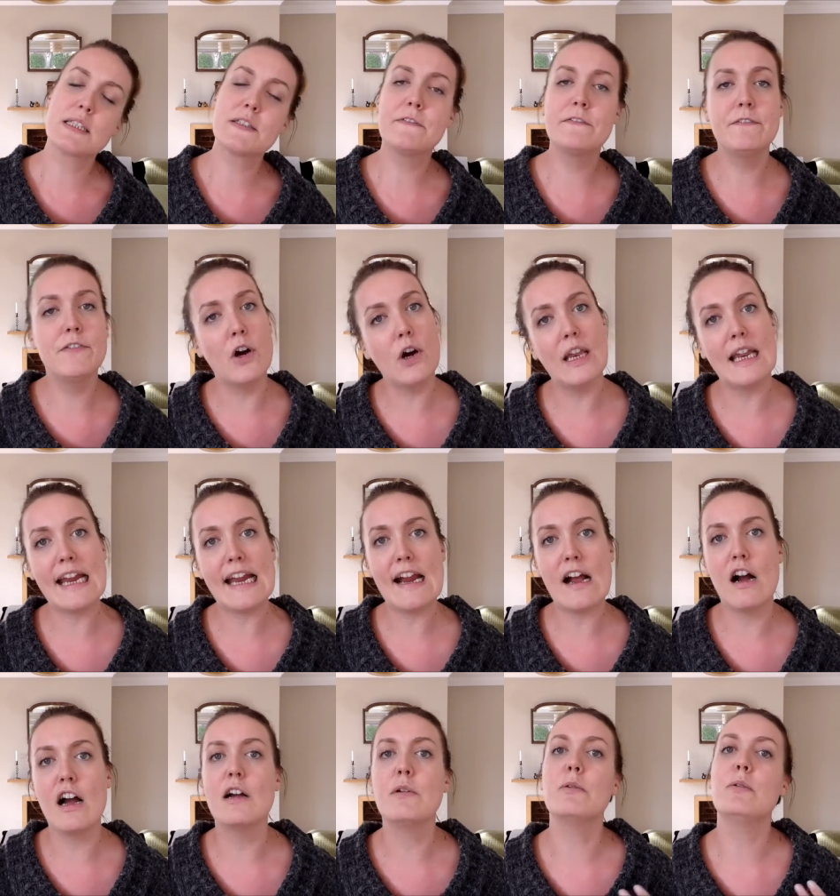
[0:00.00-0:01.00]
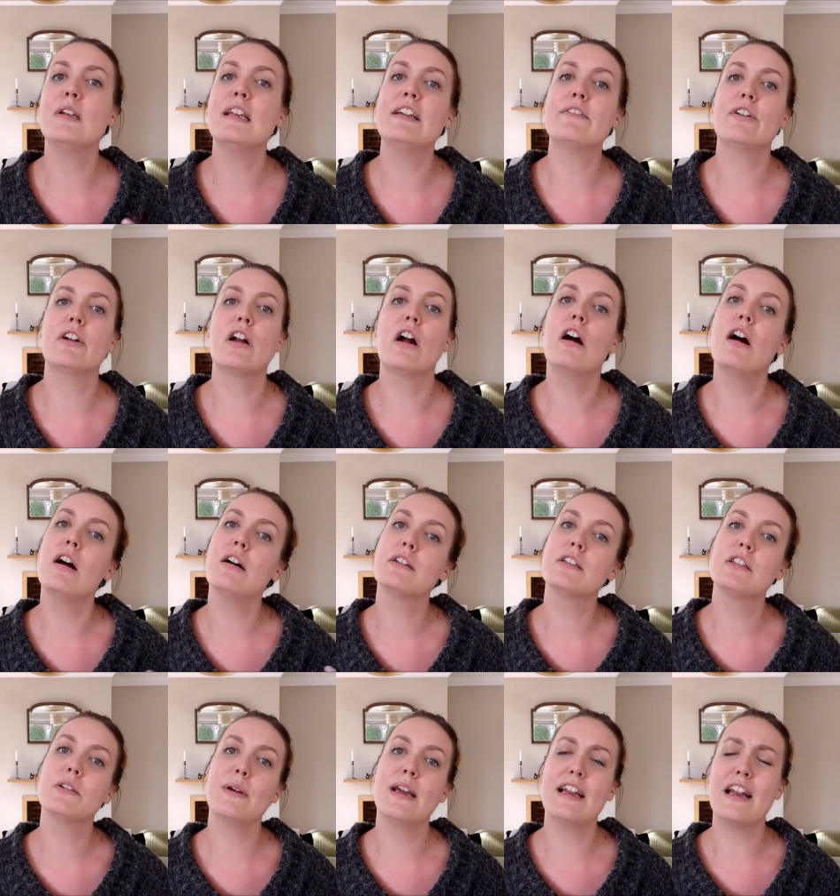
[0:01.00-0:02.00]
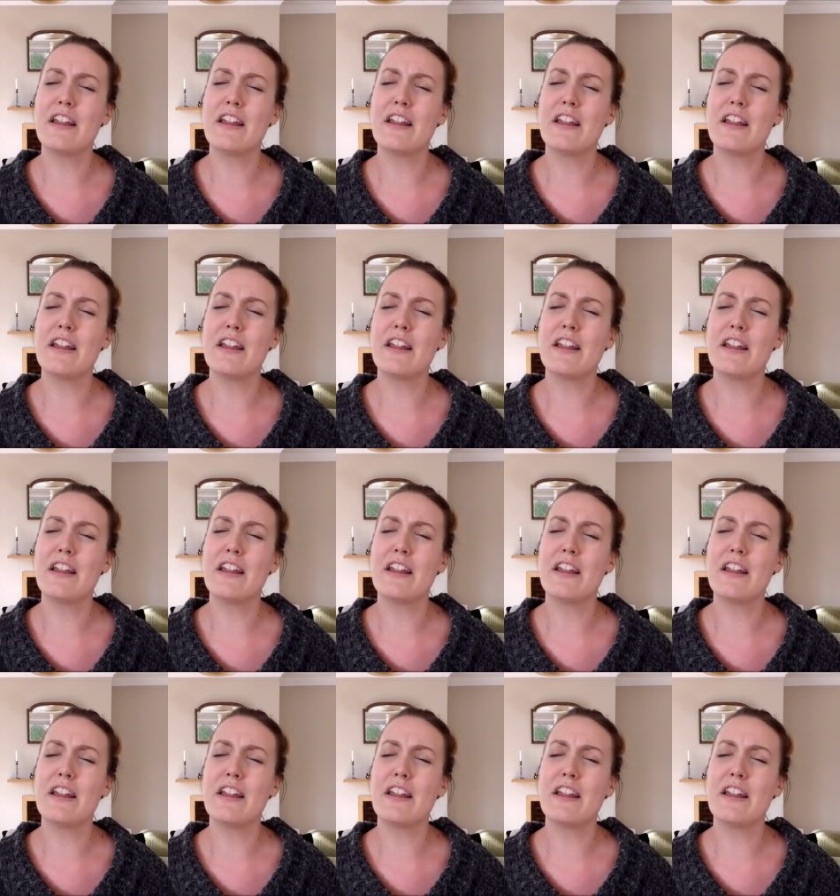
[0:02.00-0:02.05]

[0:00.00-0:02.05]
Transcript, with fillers: Folly. I will leave a card to it.